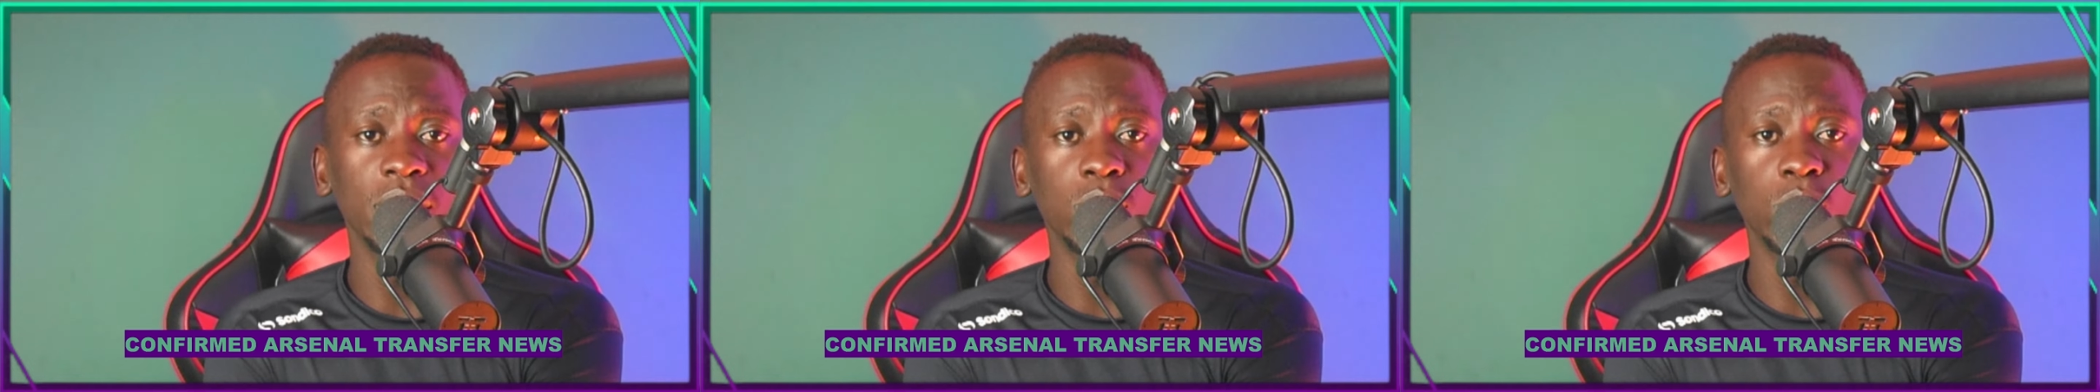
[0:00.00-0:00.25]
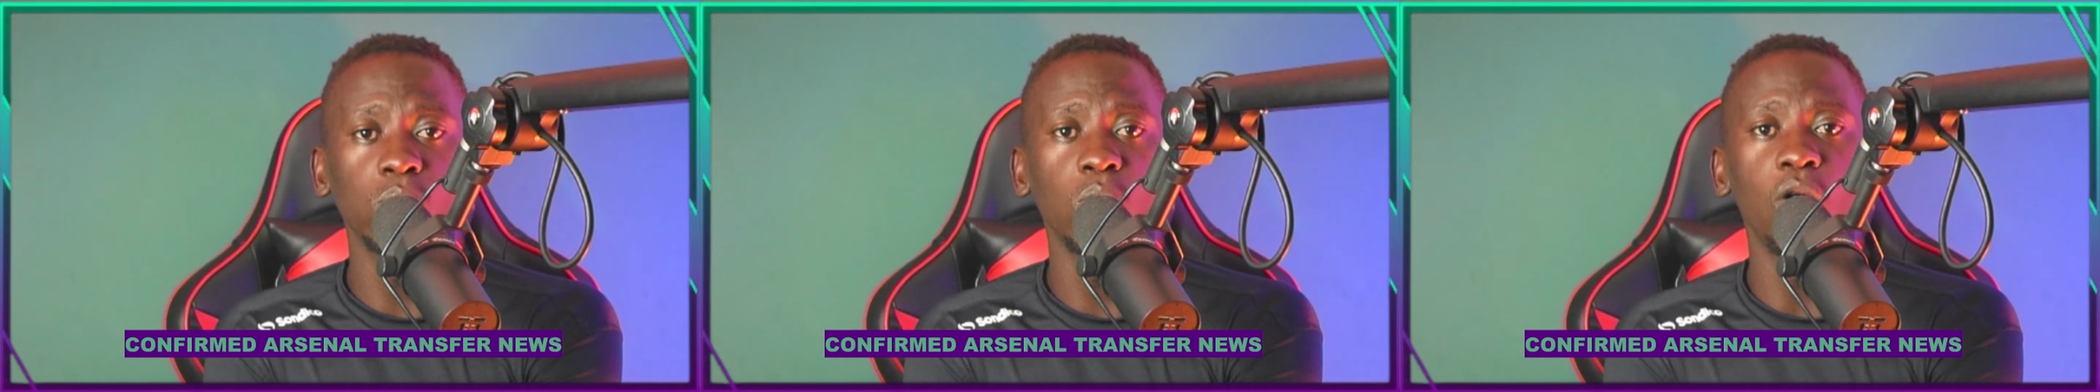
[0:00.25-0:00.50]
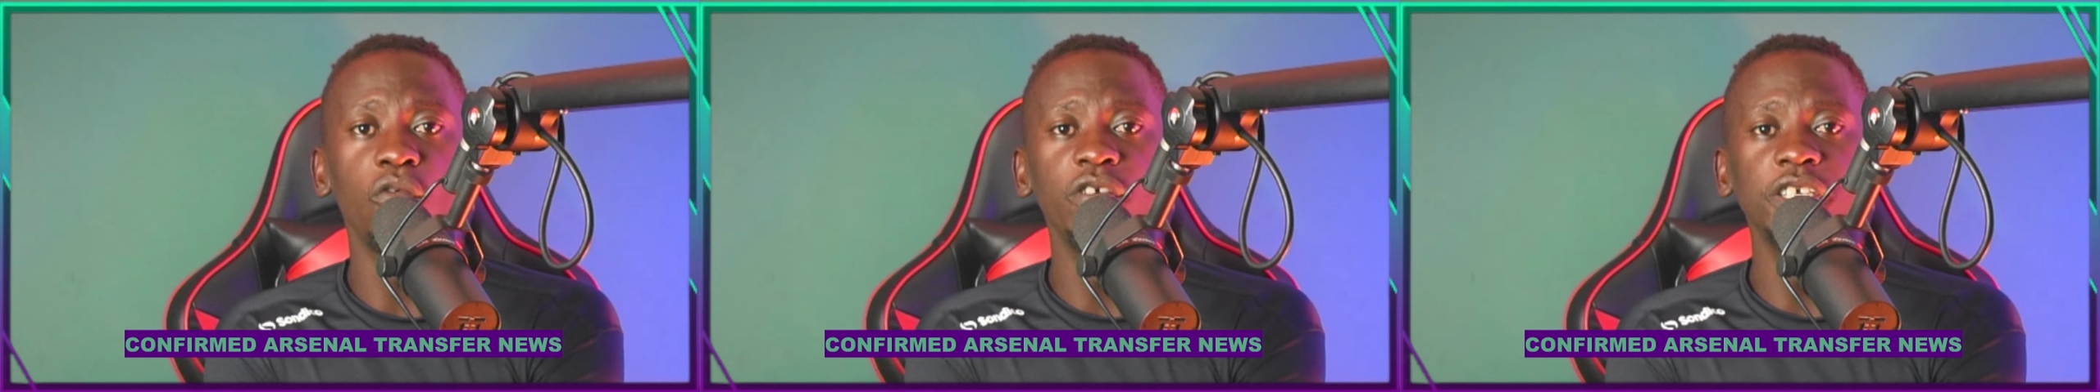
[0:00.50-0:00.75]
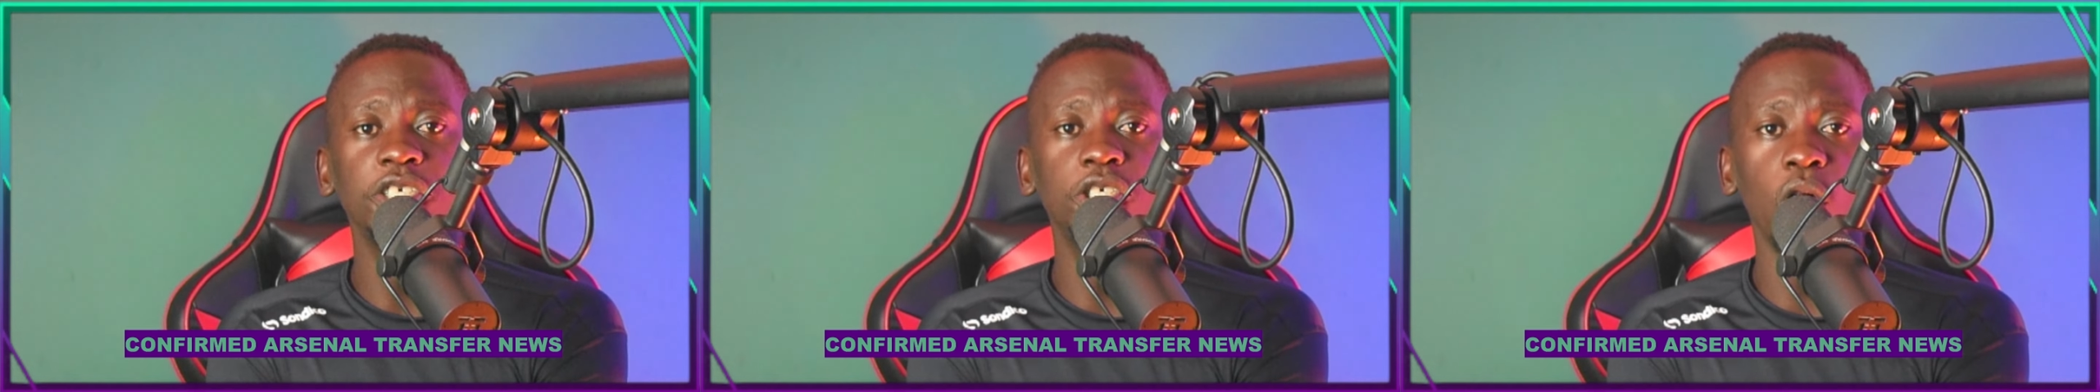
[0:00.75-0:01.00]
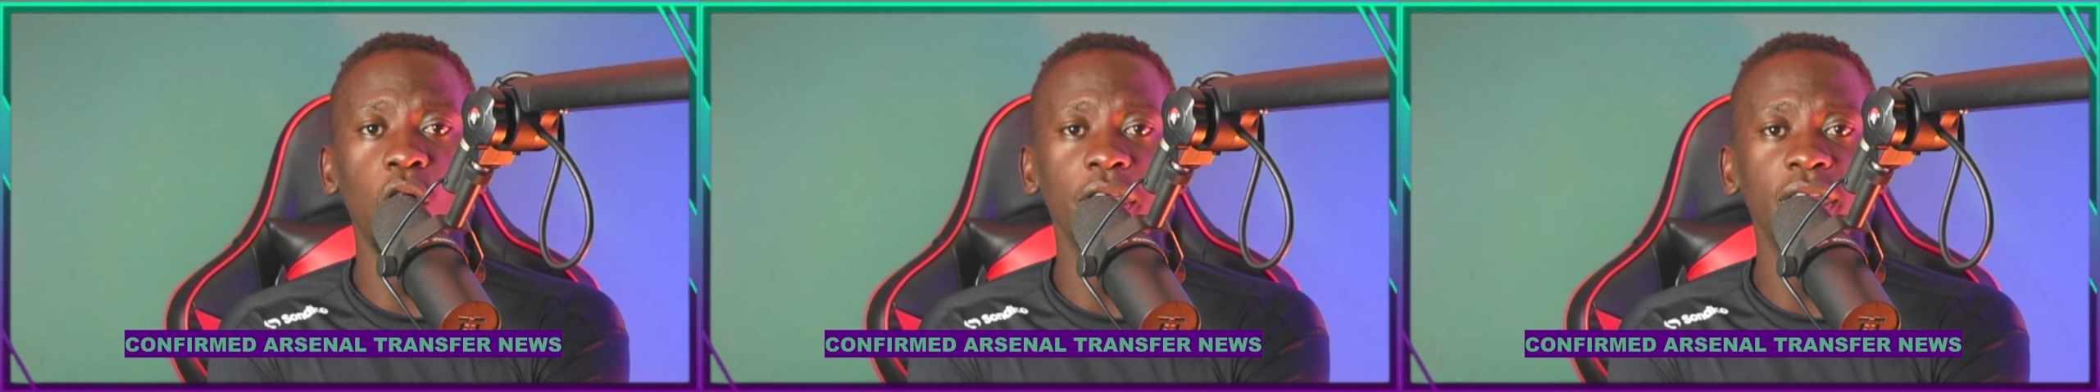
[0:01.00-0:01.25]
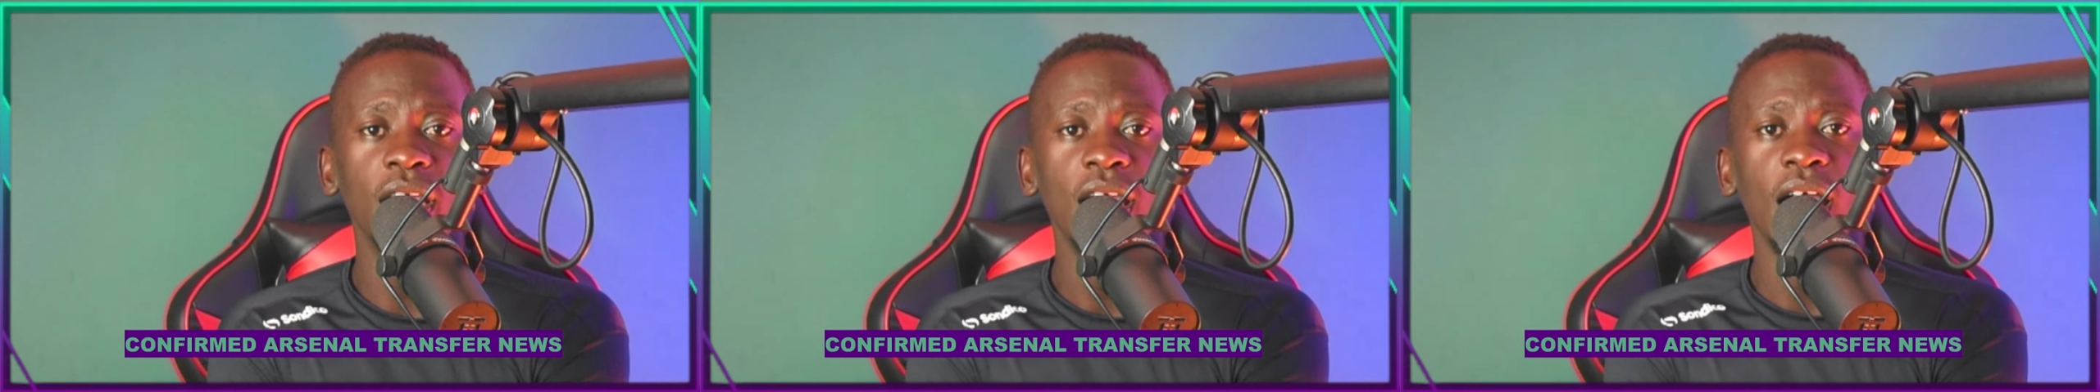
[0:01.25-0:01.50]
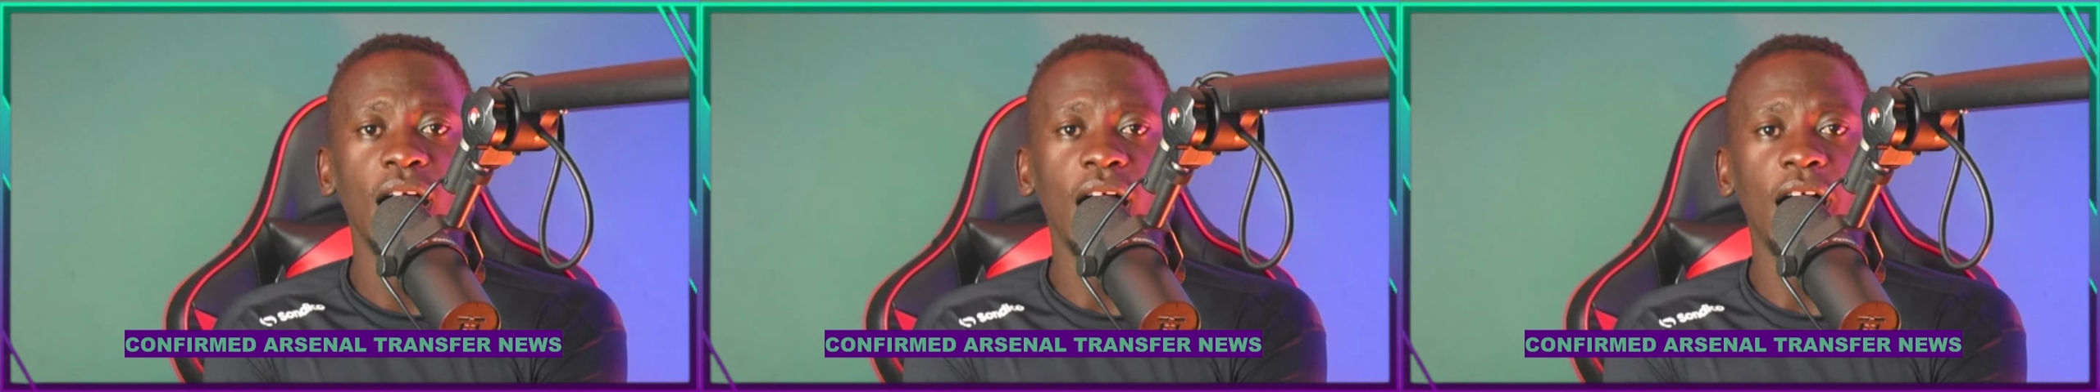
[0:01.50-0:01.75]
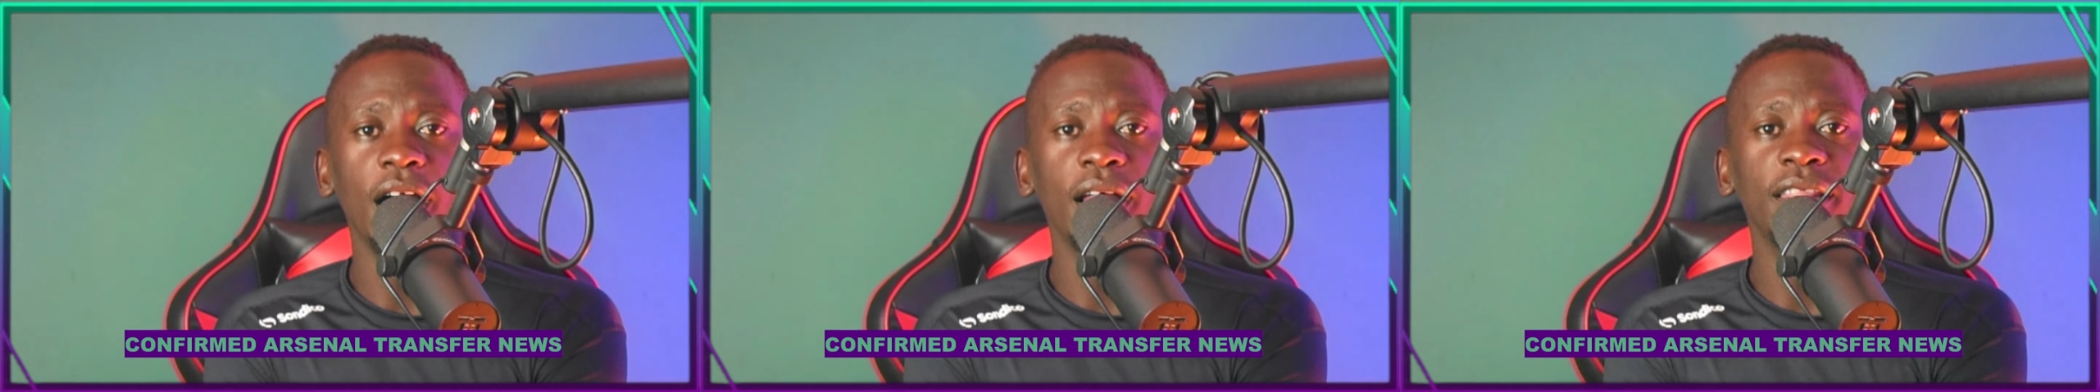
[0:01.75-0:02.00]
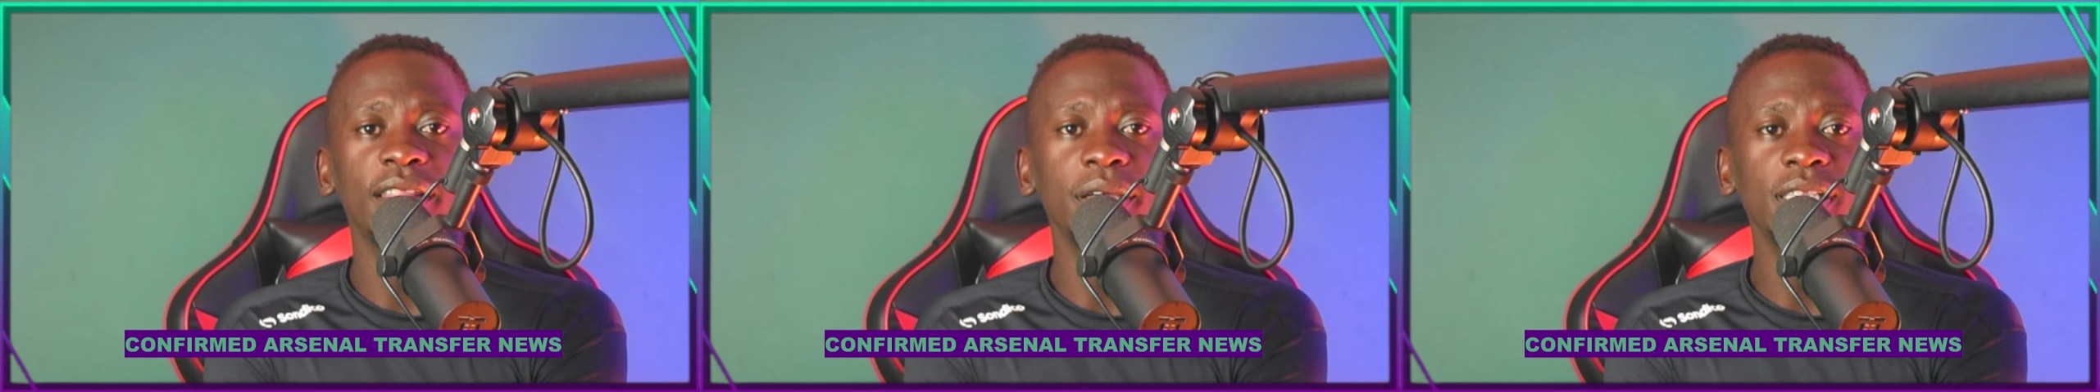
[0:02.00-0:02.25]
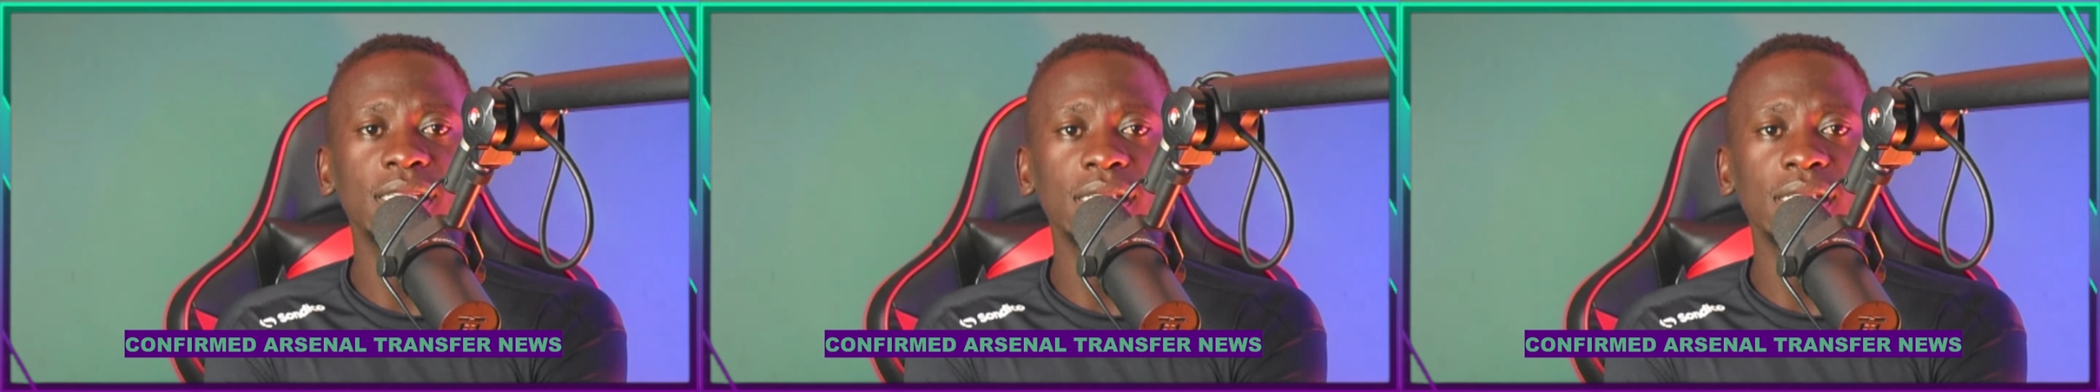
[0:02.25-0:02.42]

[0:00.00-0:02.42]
to rejoin the